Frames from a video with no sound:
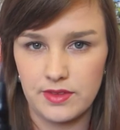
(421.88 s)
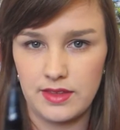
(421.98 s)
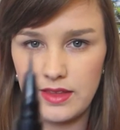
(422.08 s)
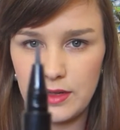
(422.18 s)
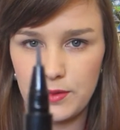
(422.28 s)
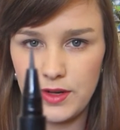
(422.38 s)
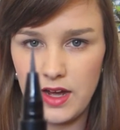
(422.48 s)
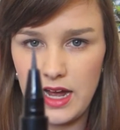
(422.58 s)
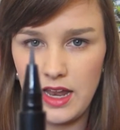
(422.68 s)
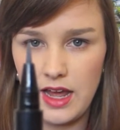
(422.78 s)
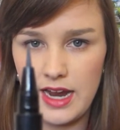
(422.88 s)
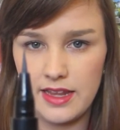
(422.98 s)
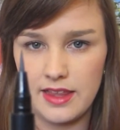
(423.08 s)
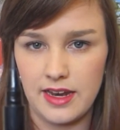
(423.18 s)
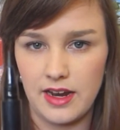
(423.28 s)
liquid
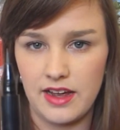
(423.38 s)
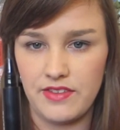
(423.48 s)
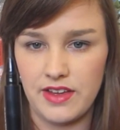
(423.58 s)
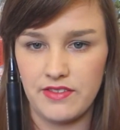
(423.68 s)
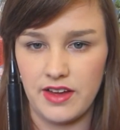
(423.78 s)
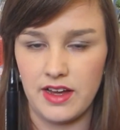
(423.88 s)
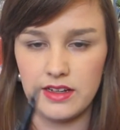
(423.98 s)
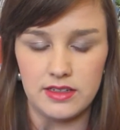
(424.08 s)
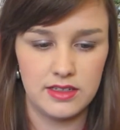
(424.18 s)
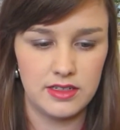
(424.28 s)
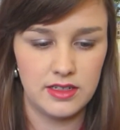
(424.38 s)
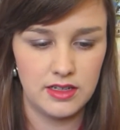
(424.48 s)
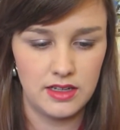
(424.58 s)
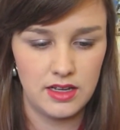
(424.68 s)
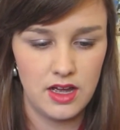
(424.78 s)
eyeliner that I've ever
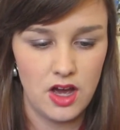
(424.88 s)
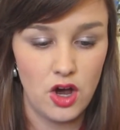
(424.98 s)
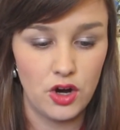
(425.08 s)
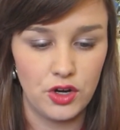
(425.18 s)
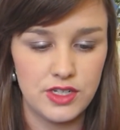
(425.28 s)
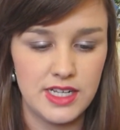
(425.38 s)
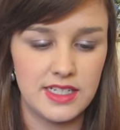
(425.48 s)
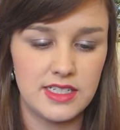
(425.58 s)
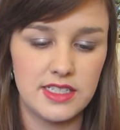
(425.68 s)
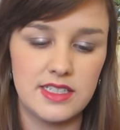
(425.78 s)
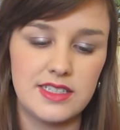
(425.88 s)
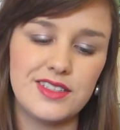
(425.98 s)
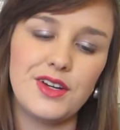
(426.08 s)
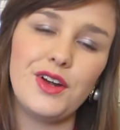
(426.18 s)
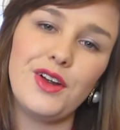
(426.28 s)
owned, and it's just
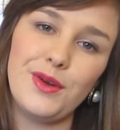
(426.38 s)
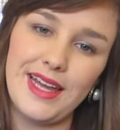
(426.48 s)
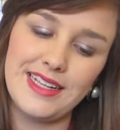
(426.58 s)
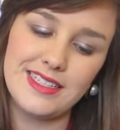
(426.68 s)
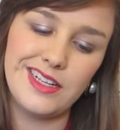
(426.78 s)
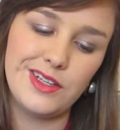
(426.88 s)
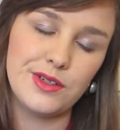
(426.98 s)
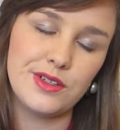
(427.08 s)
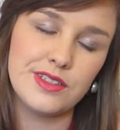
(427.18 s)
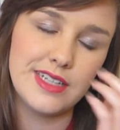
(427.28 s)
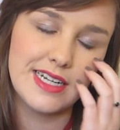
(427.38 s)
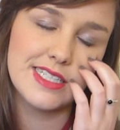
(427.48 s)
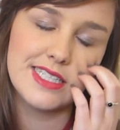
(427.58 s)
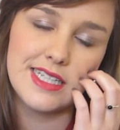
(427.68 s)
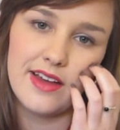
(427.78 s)
so easy to use and I
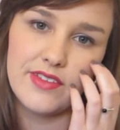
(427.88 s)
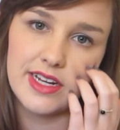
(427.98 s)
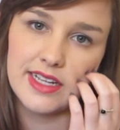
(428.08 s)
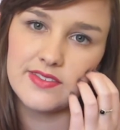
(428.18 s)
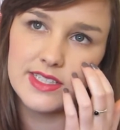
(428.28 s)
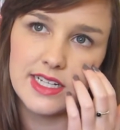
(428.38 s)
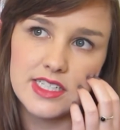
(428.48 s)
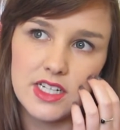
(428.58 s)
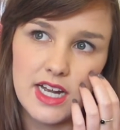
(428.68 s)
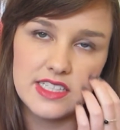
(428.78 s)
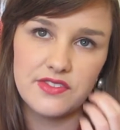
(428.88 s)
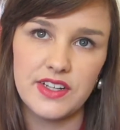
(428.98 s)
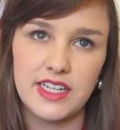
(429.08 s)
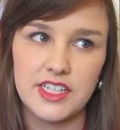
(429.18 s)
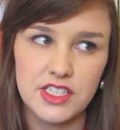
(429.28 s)
just love it. It gives such a nice
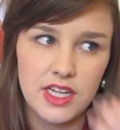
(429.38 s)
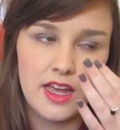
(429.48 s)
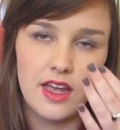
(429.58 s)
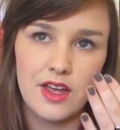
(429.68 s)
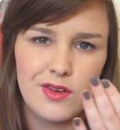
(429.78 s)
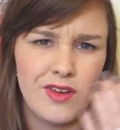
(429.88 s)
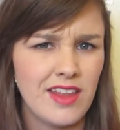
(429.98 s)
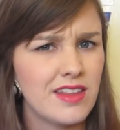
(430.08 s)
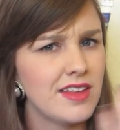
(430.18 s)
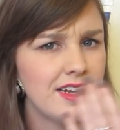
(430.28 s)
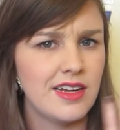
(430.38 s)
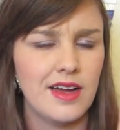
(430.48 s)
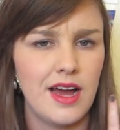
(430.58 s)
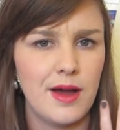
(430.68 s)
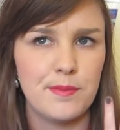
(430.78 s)
finish rather than
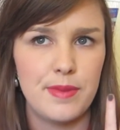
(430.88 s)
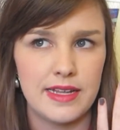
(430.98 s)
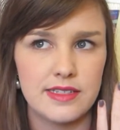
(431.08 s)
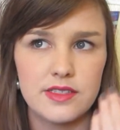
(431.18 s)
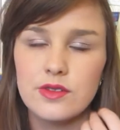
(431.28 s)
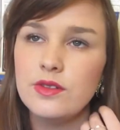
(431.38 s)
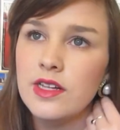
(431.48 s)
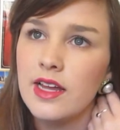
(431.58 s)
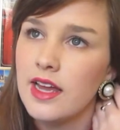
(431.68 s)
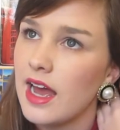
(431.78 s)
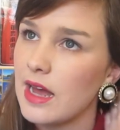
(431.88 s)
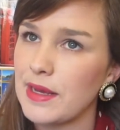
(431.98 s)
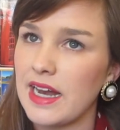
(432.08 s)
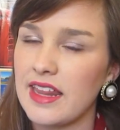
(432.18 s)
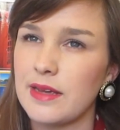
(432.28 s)
a pencil. I
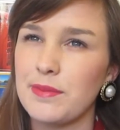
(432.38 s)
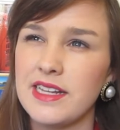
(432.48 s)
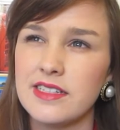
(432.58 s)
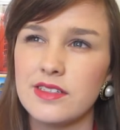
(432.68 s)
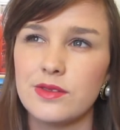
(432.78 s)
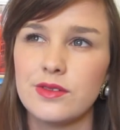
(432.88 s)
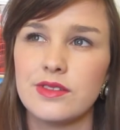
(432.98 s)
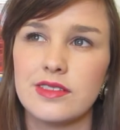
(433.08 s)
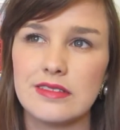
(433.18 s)
mean, I think pencils,